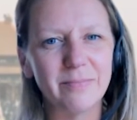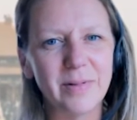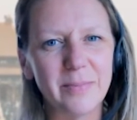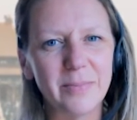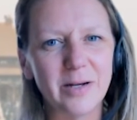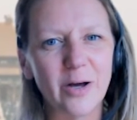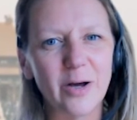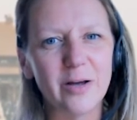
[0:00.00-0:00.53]

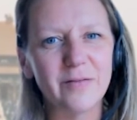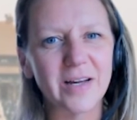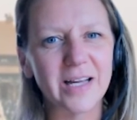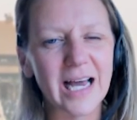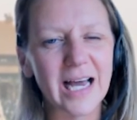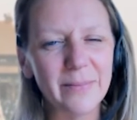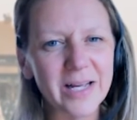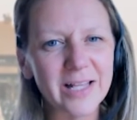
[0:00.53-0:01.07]
people are
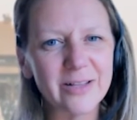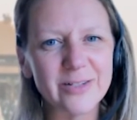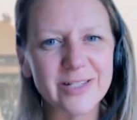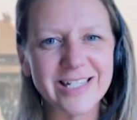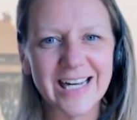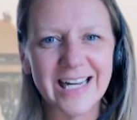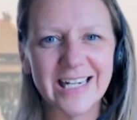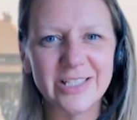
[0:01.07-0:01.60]
overcoming
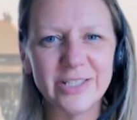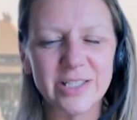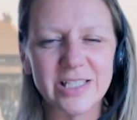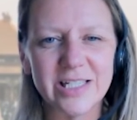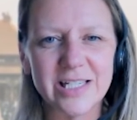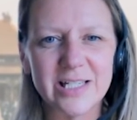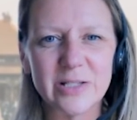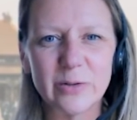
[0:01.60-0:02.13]
those
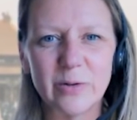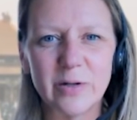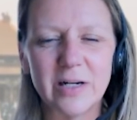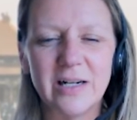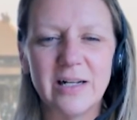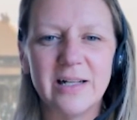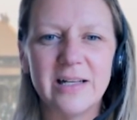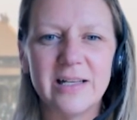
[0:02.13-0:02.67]
challenges or
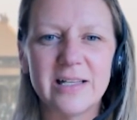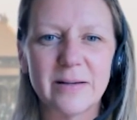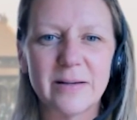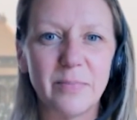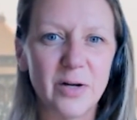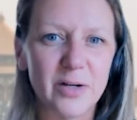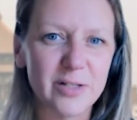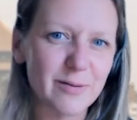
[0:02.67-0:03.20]

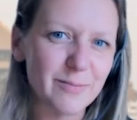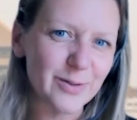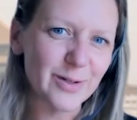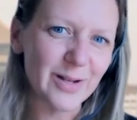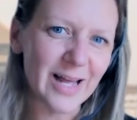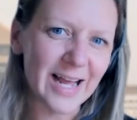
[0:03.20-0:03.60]
some possible